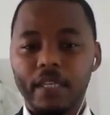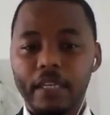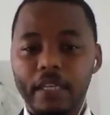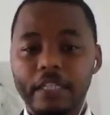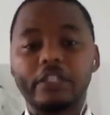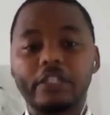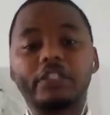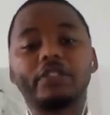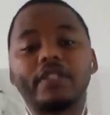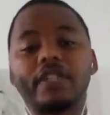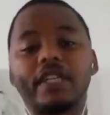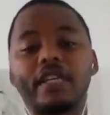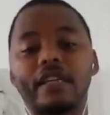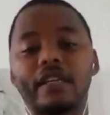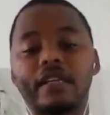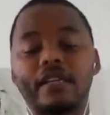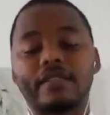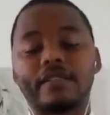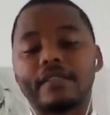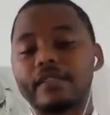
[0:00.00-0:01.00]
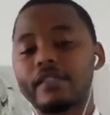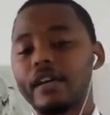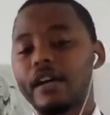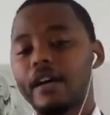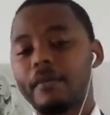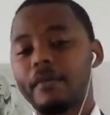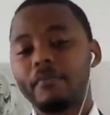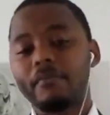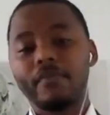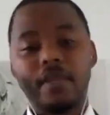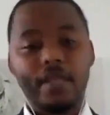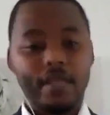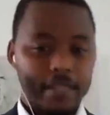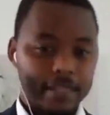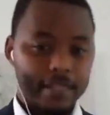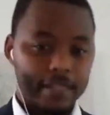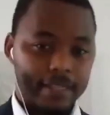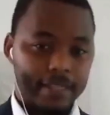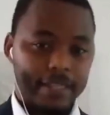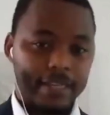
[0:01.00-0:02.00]
including some
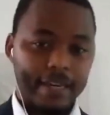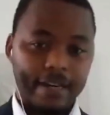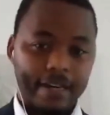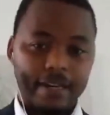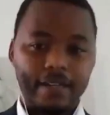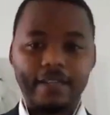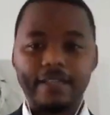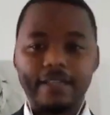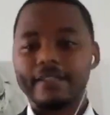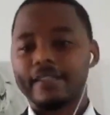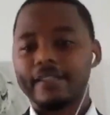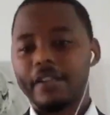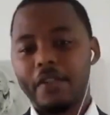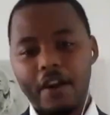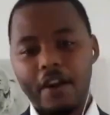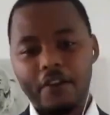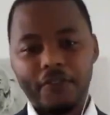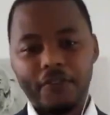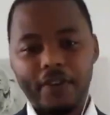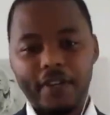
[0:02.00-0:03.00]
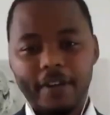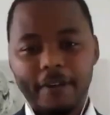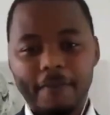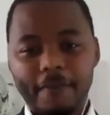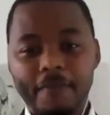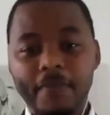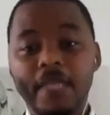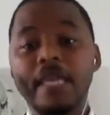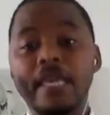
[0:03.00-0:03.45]
here in South Africa.